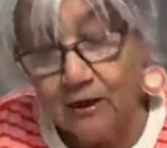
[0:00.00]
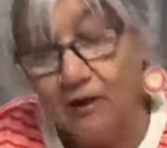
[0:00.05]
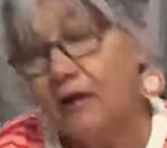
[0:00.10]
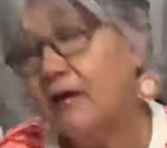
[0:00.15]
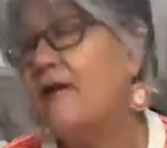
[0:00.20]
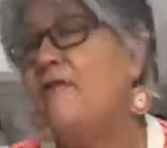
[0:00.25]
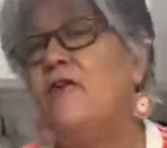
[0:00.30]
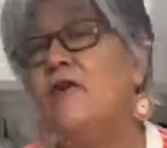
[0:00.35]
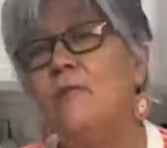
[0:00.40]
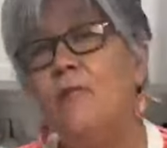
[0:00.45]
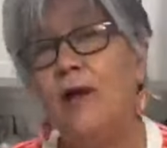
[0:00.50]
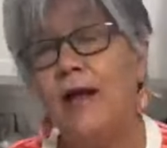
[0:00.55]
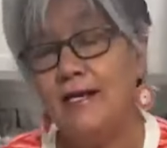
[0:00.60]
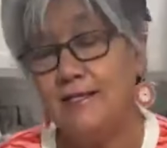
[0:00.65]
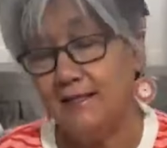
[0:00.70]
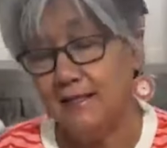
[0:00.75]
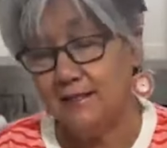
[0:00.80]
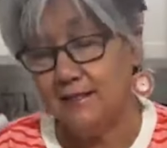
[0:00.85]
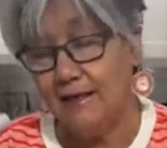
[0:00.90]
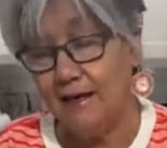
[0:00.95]
and look, if you
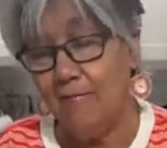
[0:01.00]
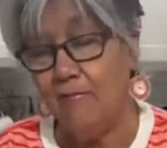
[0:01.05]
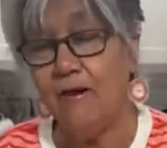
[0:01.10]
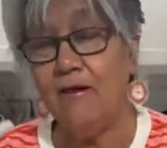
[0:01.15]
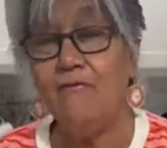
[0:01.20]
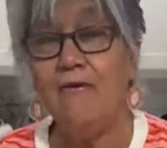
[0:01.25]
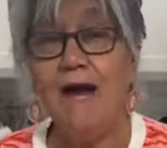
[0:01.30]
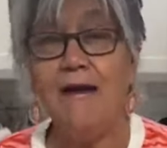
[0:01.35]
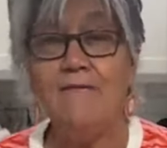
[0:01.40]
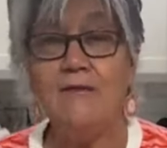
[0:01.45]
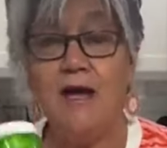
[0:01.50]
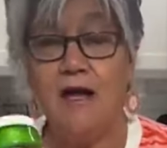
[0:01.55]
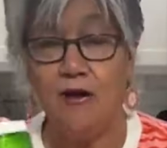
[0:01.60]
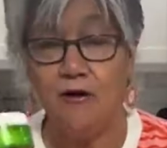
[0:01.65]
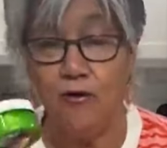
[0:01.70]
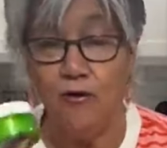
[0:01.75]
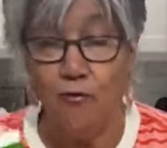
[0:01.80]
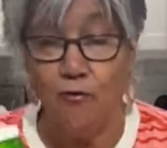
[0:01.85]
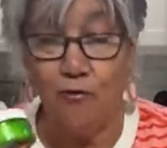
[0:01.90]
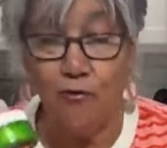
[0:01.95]
place a
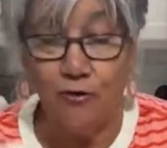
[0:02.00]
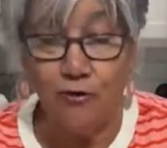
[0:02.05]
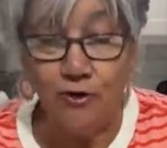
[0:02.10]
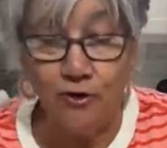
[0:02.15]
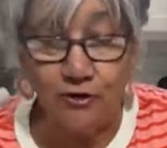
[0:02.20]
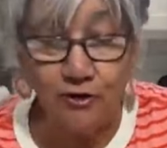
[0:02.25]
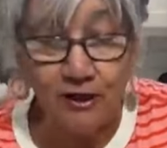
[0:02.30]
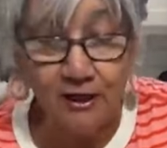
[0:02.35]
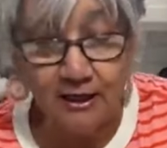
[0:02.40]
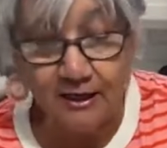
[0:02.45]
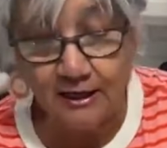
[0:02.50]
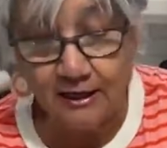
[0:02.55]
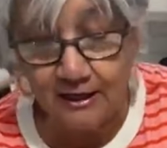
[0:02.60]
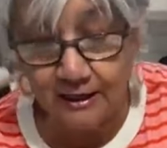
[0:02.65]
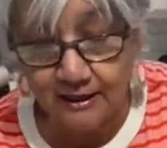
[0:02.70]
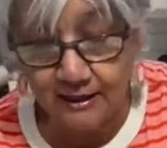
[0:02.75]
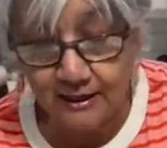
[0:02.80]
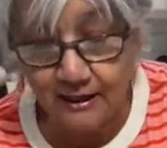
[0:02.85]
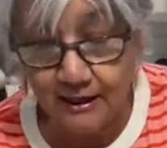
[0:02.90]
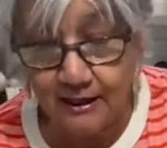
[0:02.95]
$75 order, you're going to
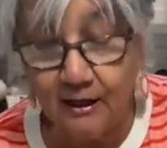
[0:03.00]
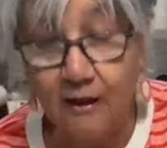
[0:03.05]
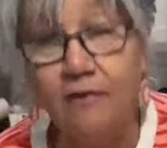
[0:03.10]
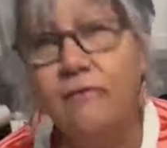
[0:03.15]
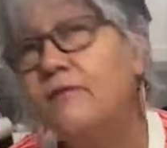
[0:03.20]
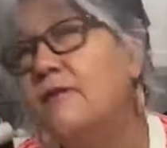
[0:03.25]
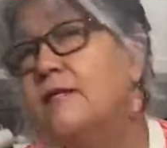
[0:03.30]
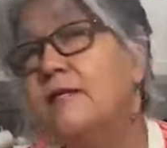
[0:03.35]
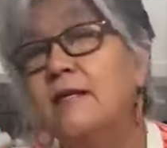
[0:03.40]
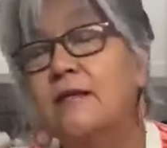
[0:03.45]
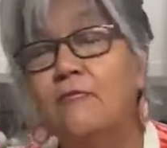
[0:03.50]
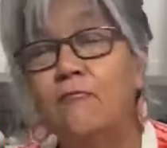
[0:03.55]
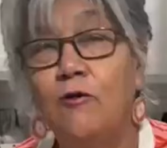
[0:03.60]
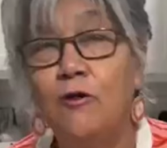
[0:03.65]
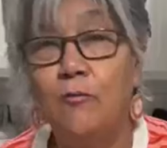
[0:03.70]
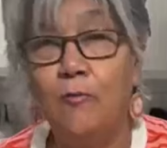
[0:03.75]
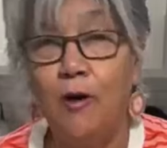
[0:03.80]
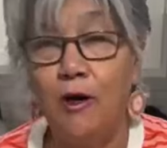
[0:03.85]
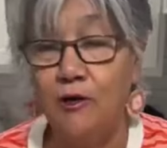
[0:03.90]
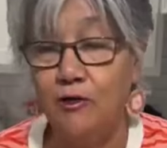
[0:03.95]
get a gift
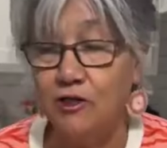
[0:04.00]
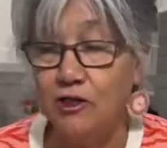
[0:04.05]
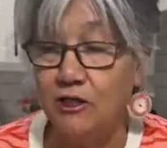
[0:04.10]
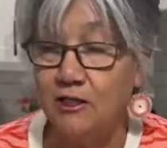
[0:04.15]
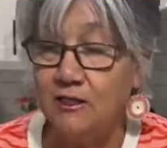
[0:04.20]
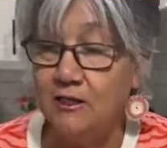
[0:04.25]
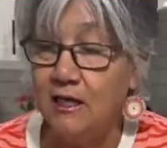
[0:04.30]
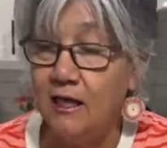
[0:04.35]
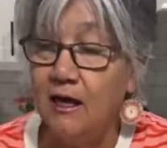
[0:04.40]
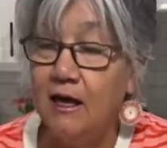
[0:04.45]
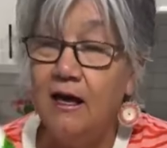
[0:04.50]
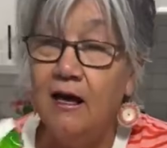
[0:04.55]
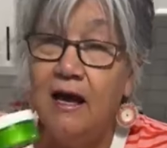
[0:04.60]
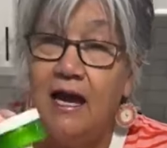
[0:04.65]
with purchase,